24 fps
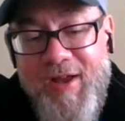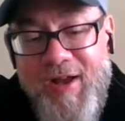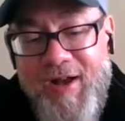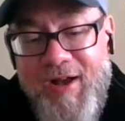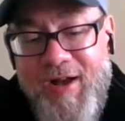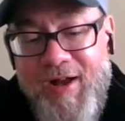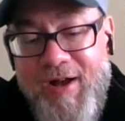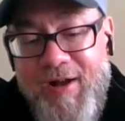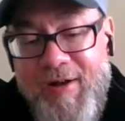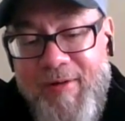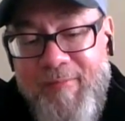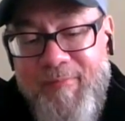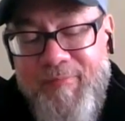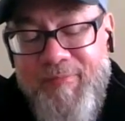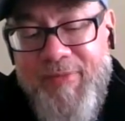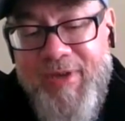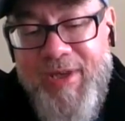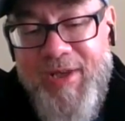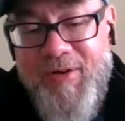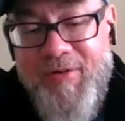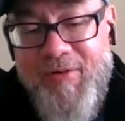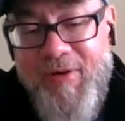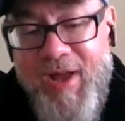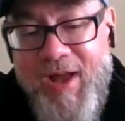
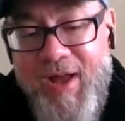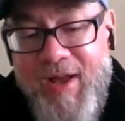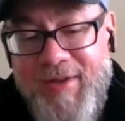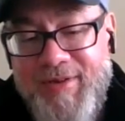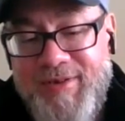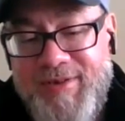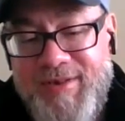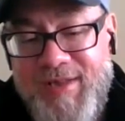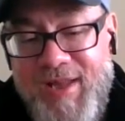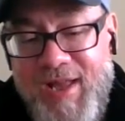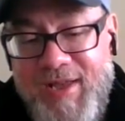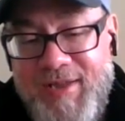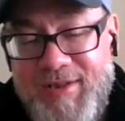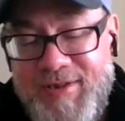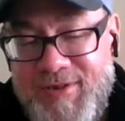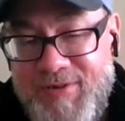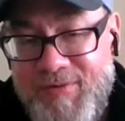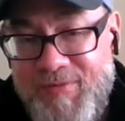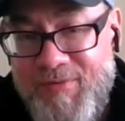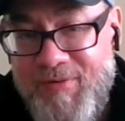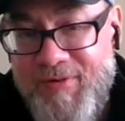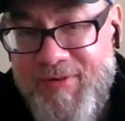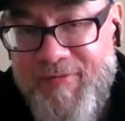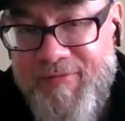has that
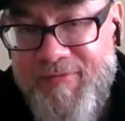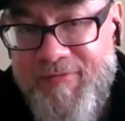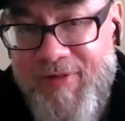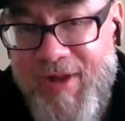sort of